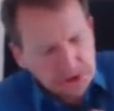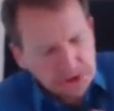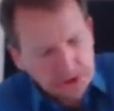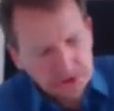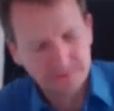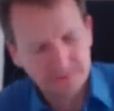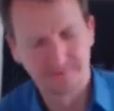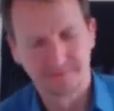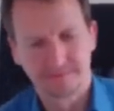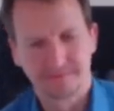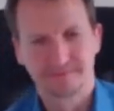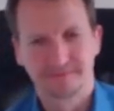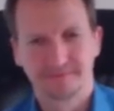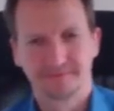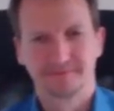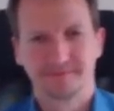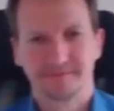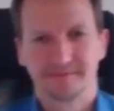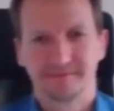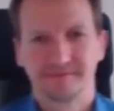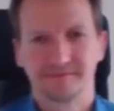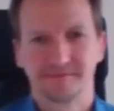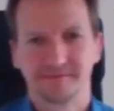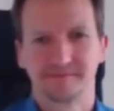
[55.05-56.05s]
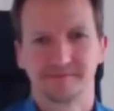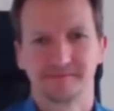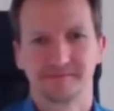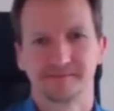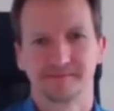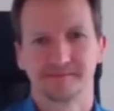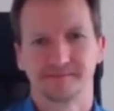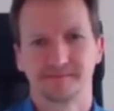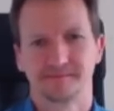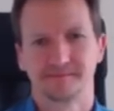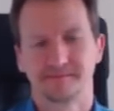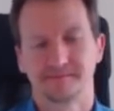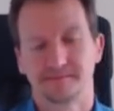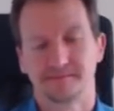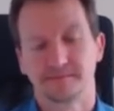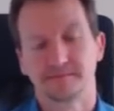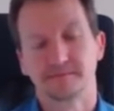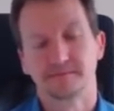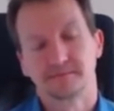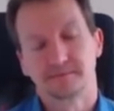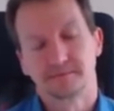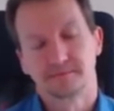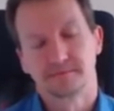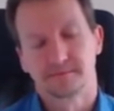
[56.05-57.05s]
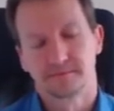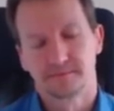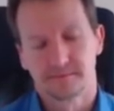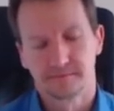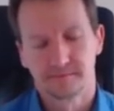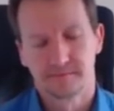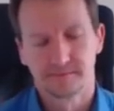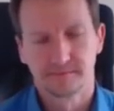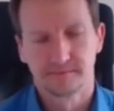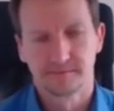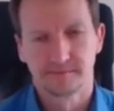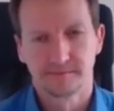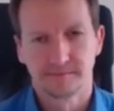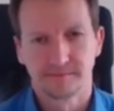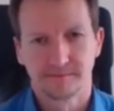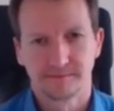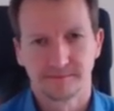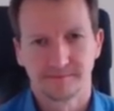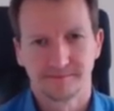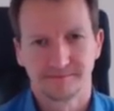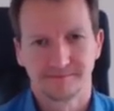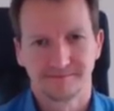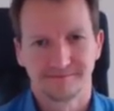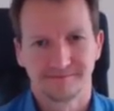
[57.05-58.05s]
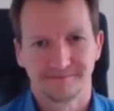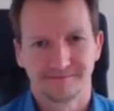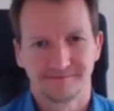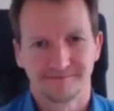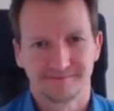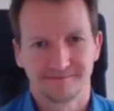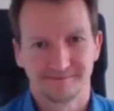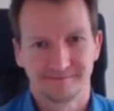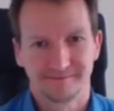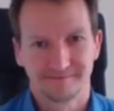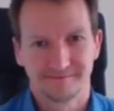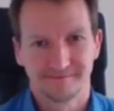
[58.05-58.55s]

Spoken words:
(not speaking)